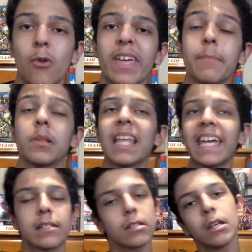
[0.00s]
they
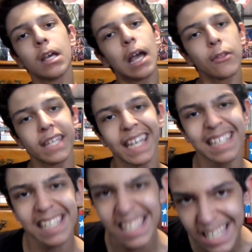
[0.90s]
play it, how they get
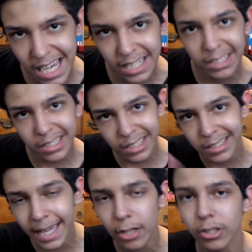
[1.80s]
it done,
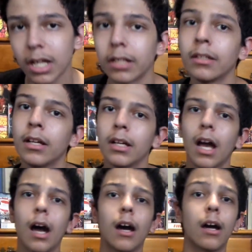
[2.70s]
get her done.
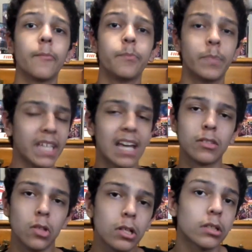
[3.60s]
But yeah,
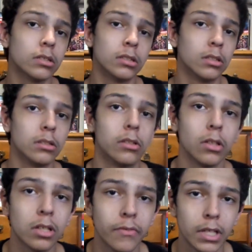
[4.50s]
the
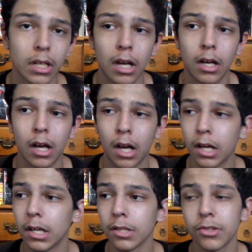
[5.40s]
look of it,
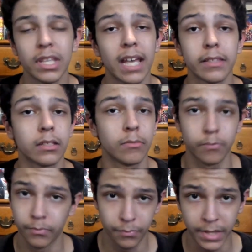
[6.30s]
other than that,
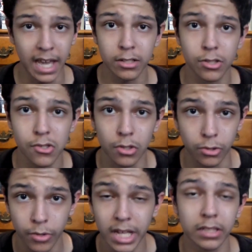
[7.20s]
the actors look
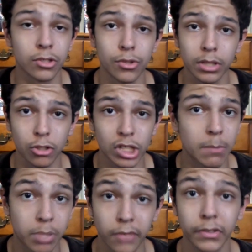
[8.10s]
great. They're doing their
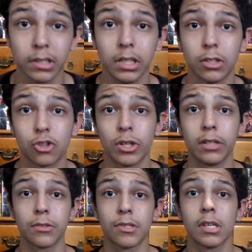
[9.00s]
job perfectly in the
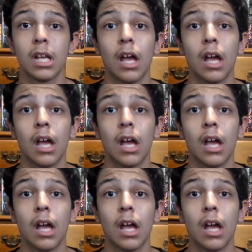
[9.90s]
trailers.